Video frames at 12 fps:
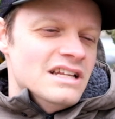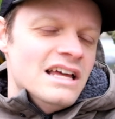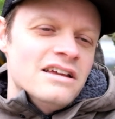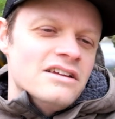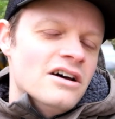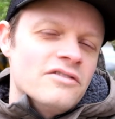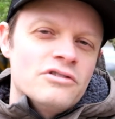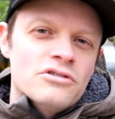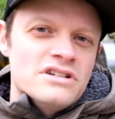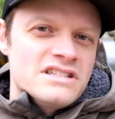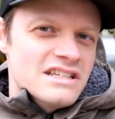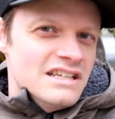And of
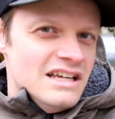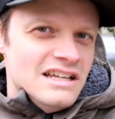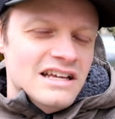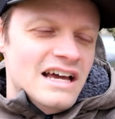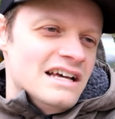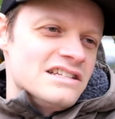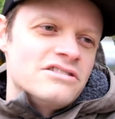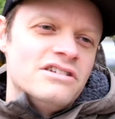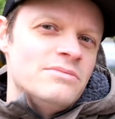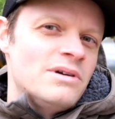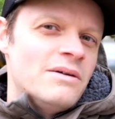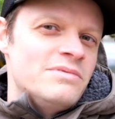course, again, it has
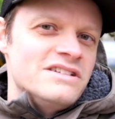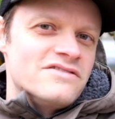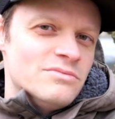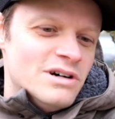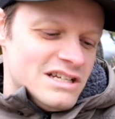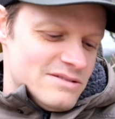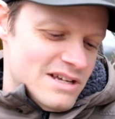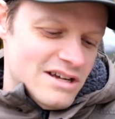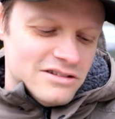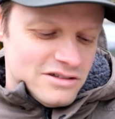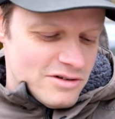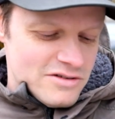great properties for bonsai, but I
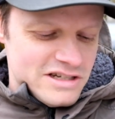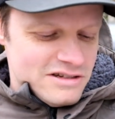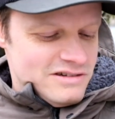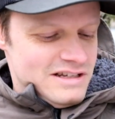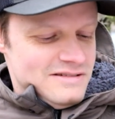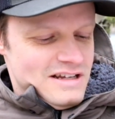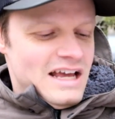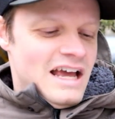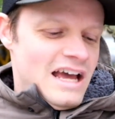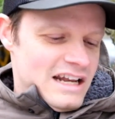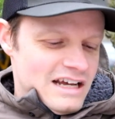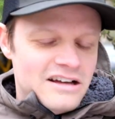don't know why we're doing it.
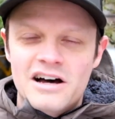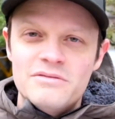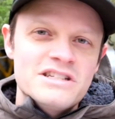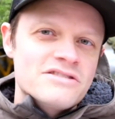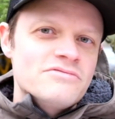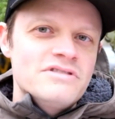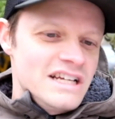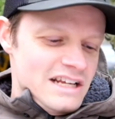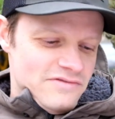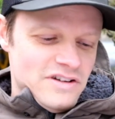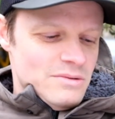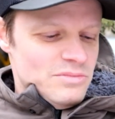And I'll just
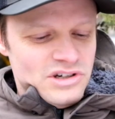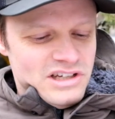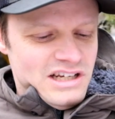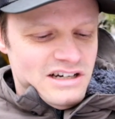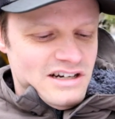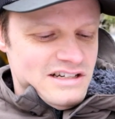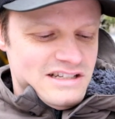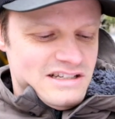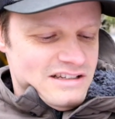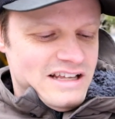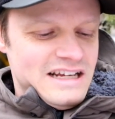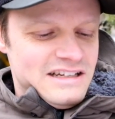read from the book here. I
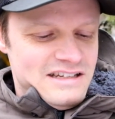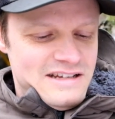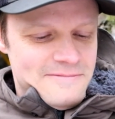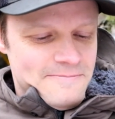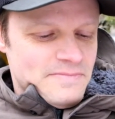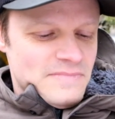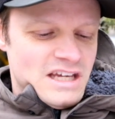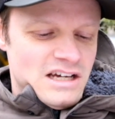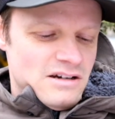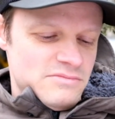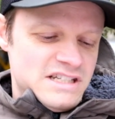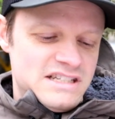just liked it.
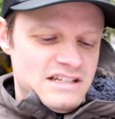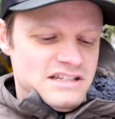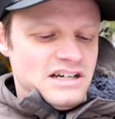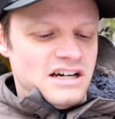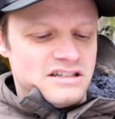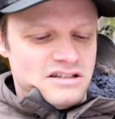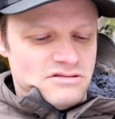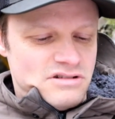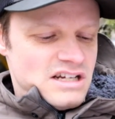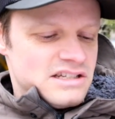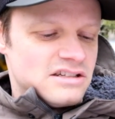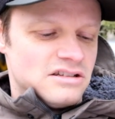He says, Dr.
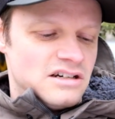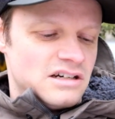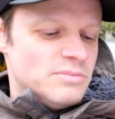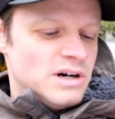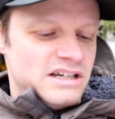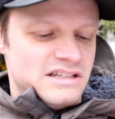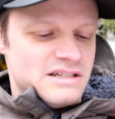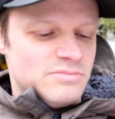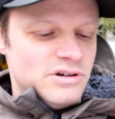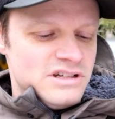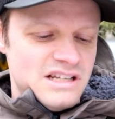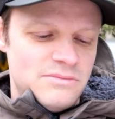Ross Clark,
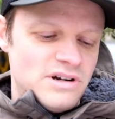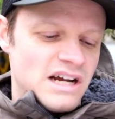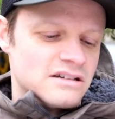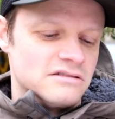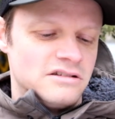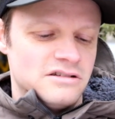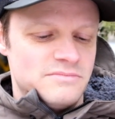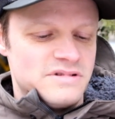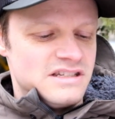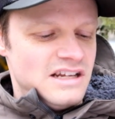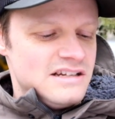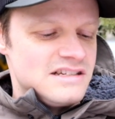botanist, puts it in practical
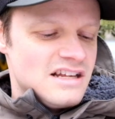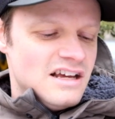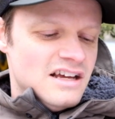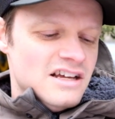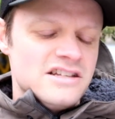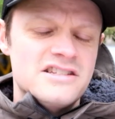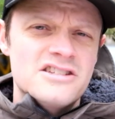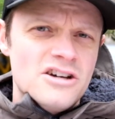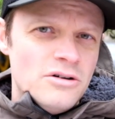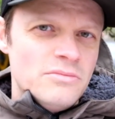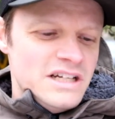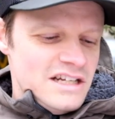terms. Since
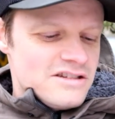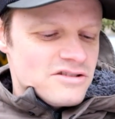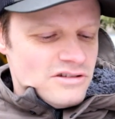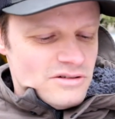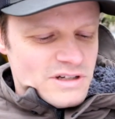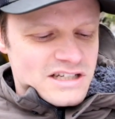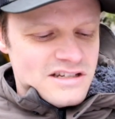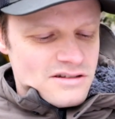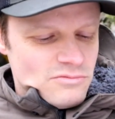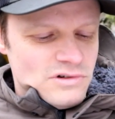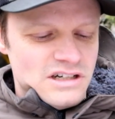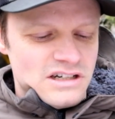so many soil
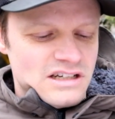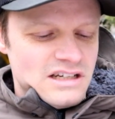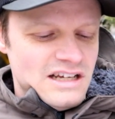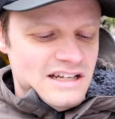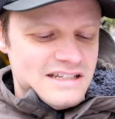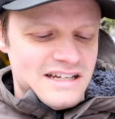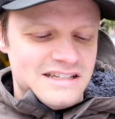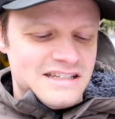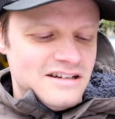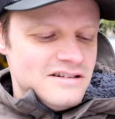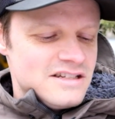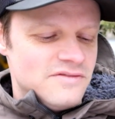mixes work, and
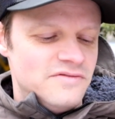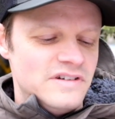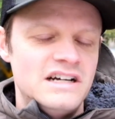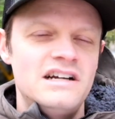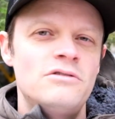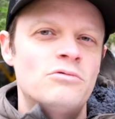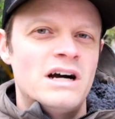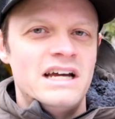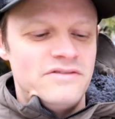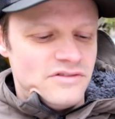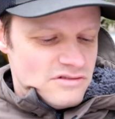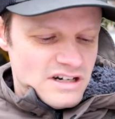since there's a very
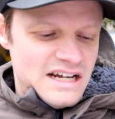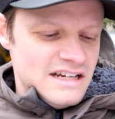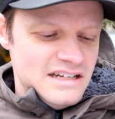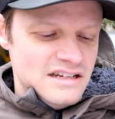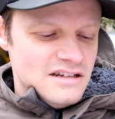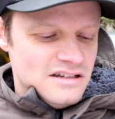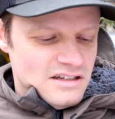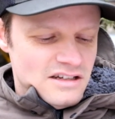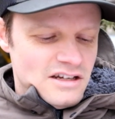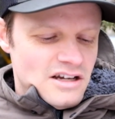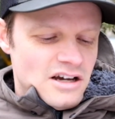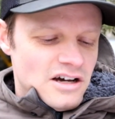wide variety
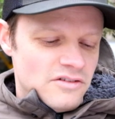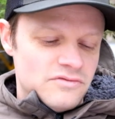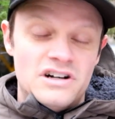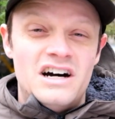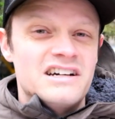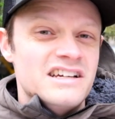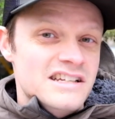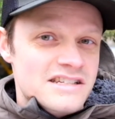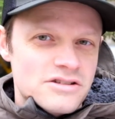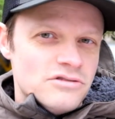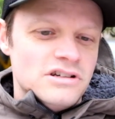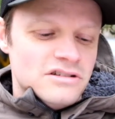of rock
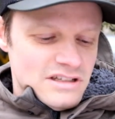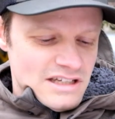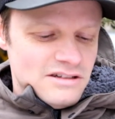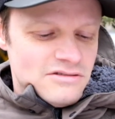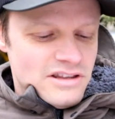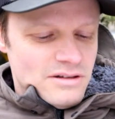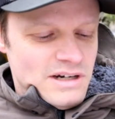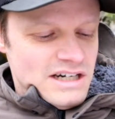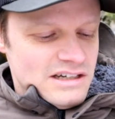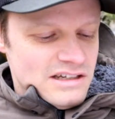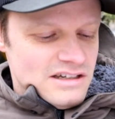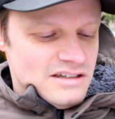and soil in North
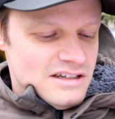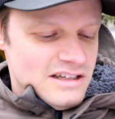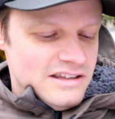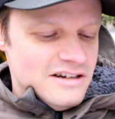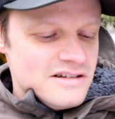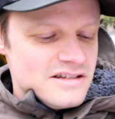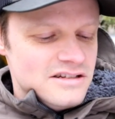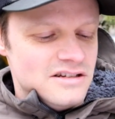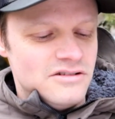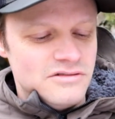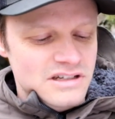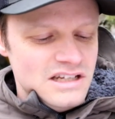America, there's
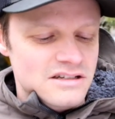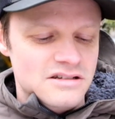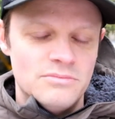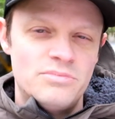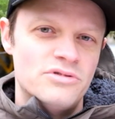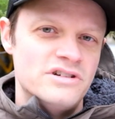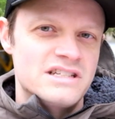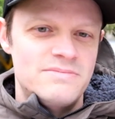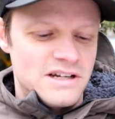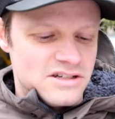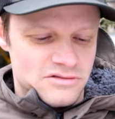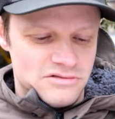no need to import
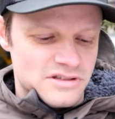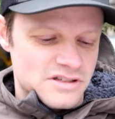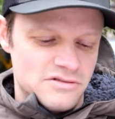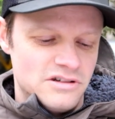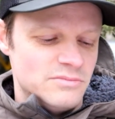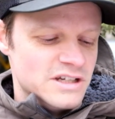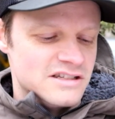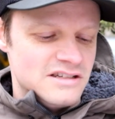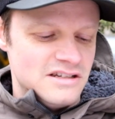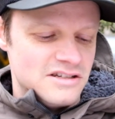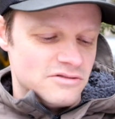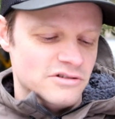special soil
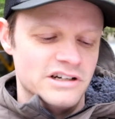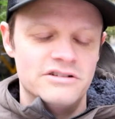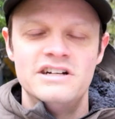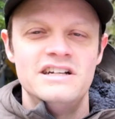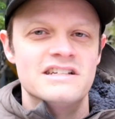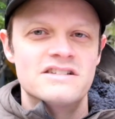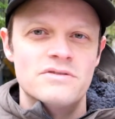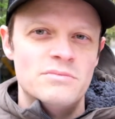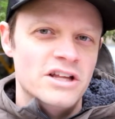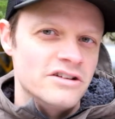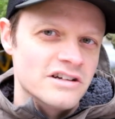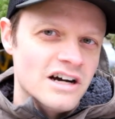mixes or ingredients from
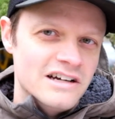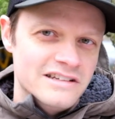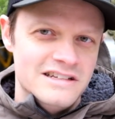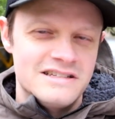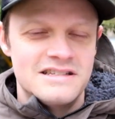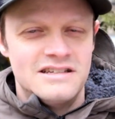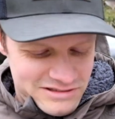other continents.